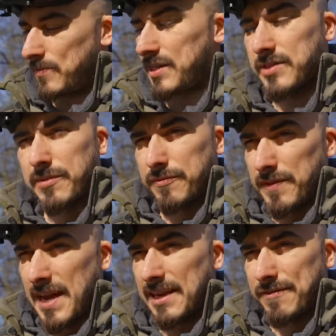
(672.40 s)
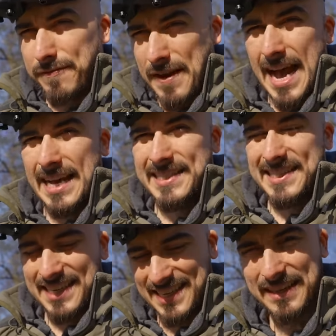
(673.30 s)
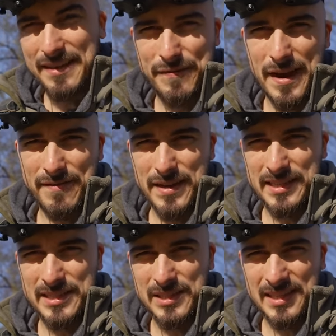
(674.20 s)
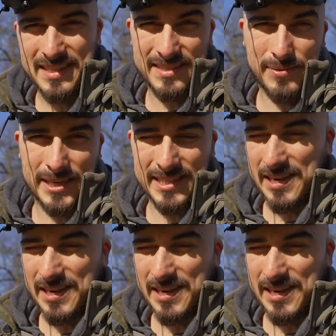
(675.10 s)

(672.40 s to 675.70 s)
when it comes to flying fast, the 5-inch is the way to